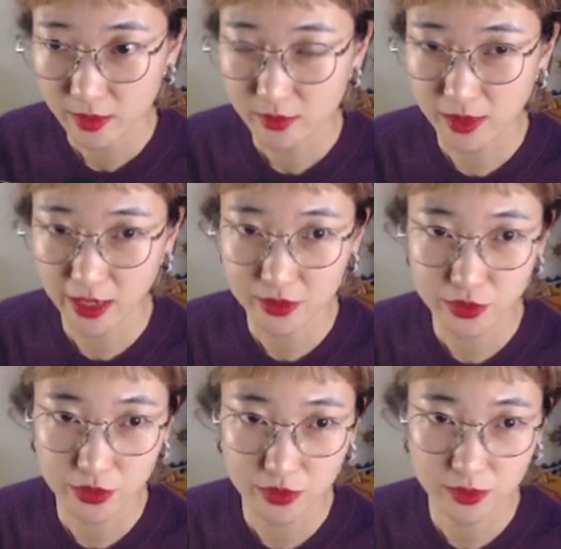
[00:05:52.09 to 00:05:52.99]
Black
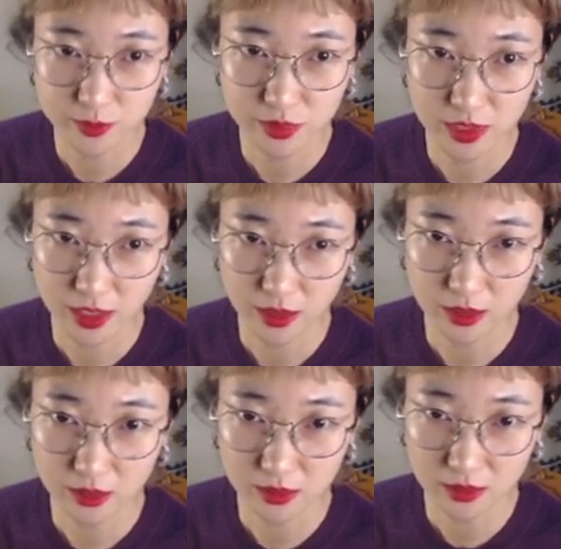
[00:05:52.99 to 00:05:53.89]
should have
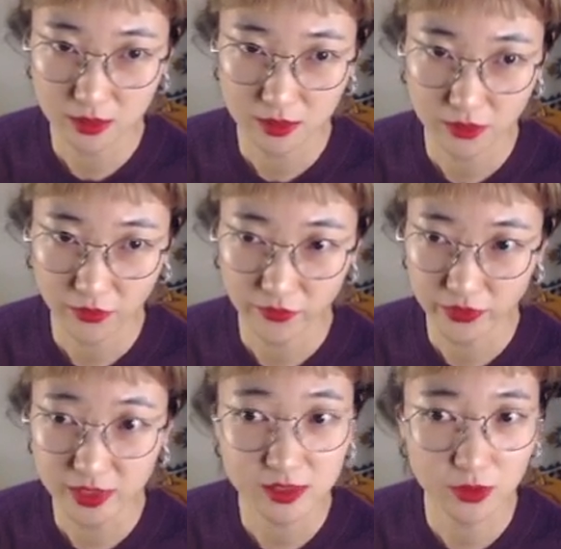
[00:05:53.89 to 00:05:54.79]
played
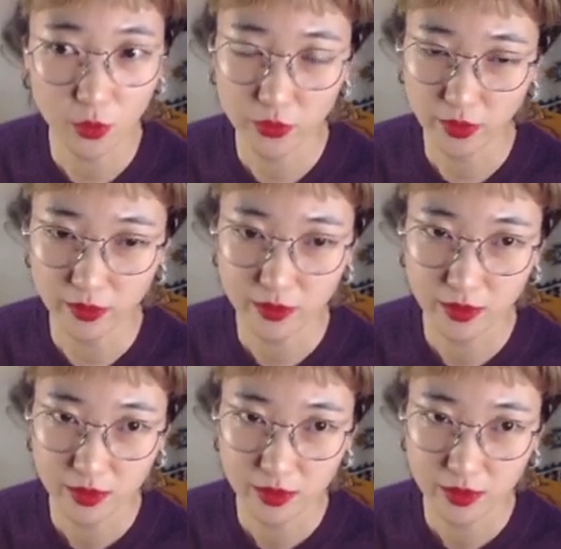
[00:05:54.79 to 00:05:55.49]
this corner.